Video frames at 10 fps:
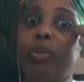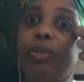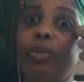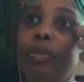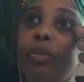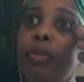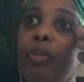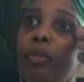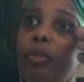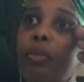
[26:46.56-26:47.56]

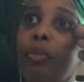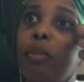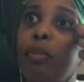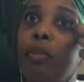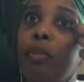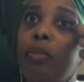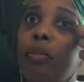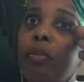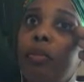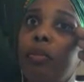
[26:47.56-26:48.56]

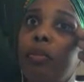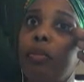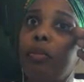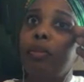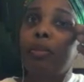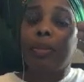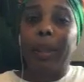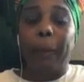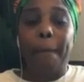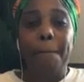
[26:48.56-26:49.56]

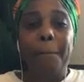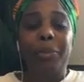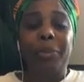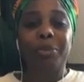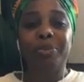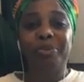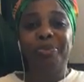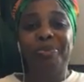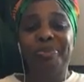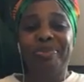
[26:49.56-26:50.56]

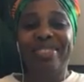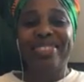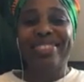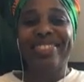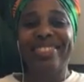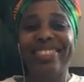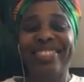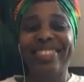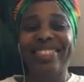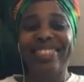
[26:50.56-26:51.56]

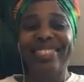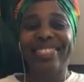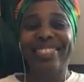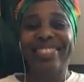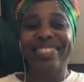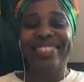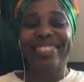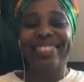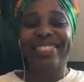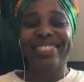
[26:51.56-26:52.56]

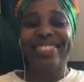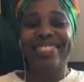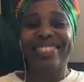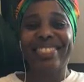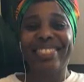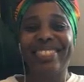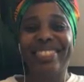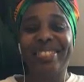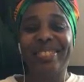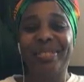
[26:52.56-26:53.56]

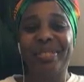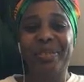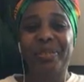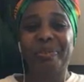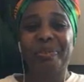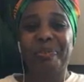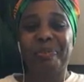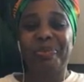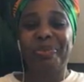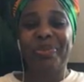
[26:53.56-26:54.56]
No words are spoken by the person on screen.